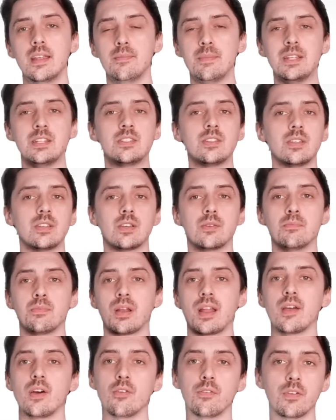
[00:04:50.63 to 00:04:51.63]
it means it can
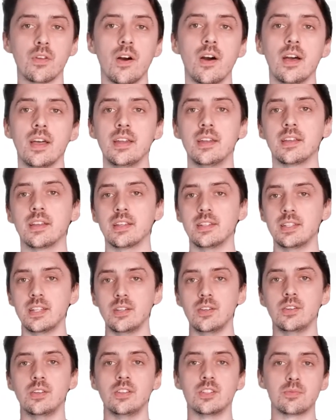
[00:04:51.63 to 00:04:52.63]
play offline and
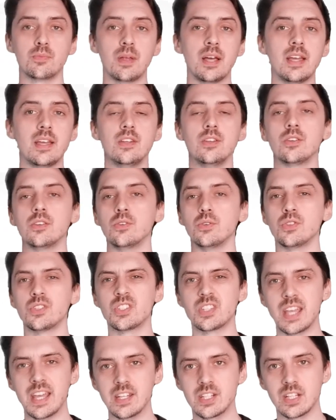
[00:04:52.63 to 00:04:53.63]
continue to display, and you can do
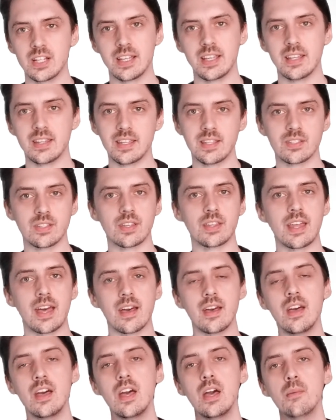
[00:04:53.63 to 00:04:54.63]
scheduling and things like
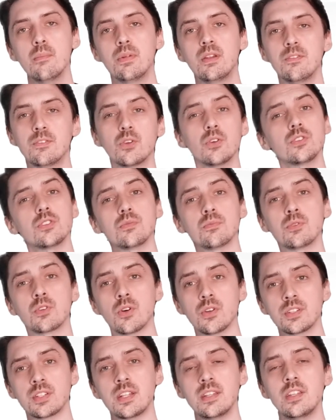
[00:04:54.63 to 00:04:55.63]
that. But if you've got some
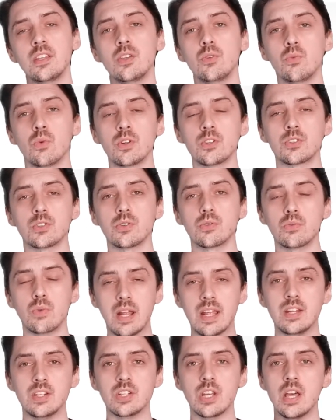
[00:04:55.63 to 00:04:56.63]
content that you want to
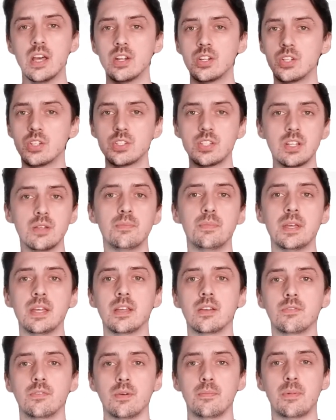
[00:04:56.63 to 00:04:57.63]
arrange just in a
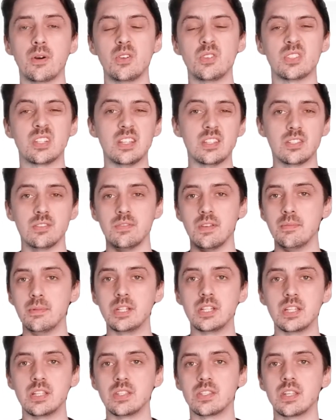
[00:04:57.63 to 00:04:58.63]
big verbose list of
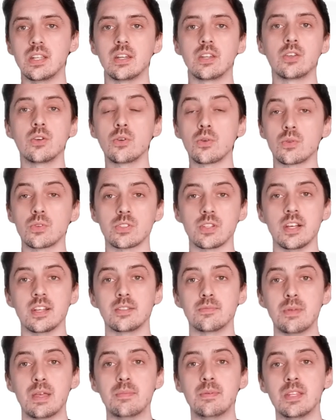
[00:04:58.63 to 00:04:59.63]
images, then Google
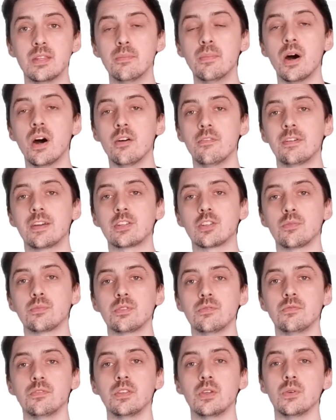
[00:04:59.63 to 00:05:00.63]
Slides may be the perfect
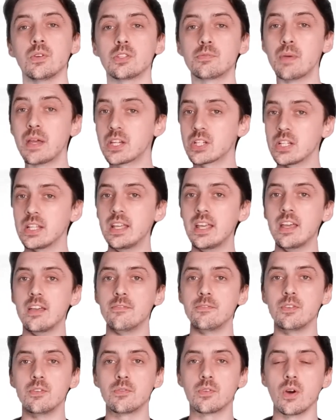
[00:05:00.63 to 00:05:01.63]
option for you, especially
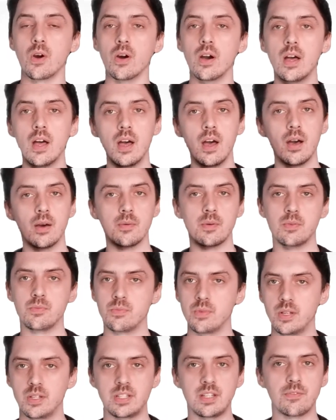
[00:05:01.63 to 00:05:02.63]
if you've got
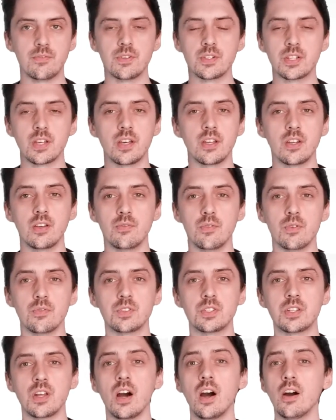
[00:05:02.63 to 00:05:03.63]
a different turnover of
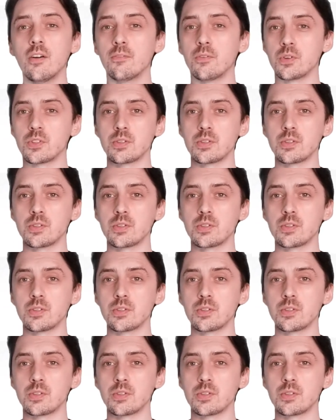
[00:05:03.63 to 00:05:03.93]
staff